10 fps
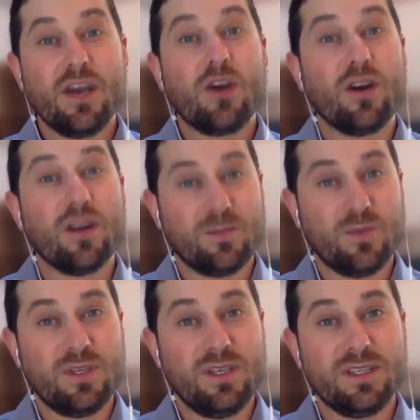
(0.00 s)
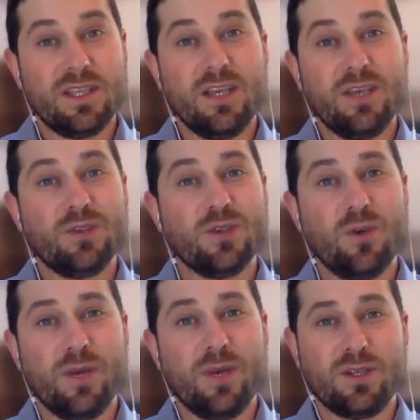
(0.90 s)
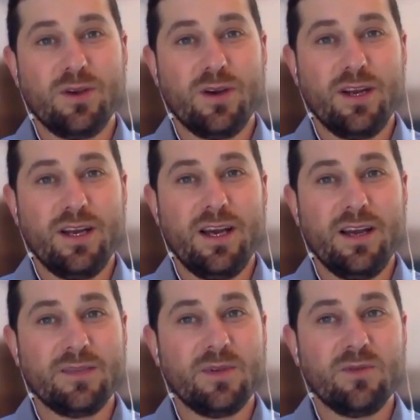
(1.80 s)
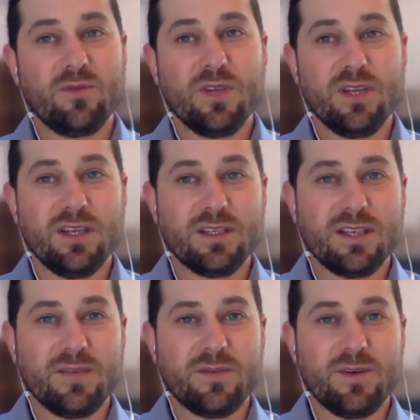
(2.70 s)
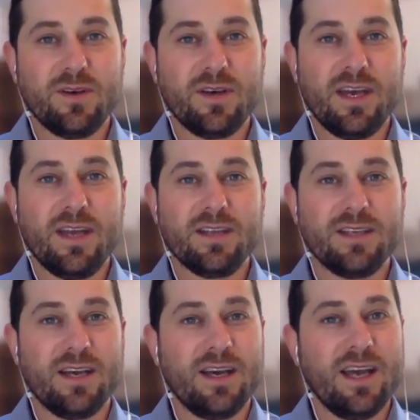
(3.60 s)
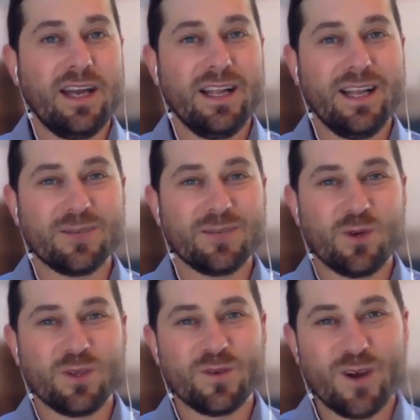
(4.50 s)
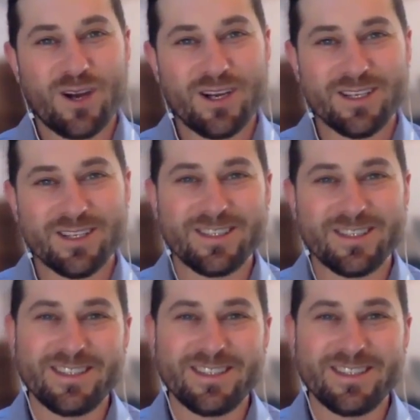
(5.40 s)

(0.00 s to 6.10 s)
her expertise. Thank you so much, Lori. It's been really insightful. And any last words for our audience?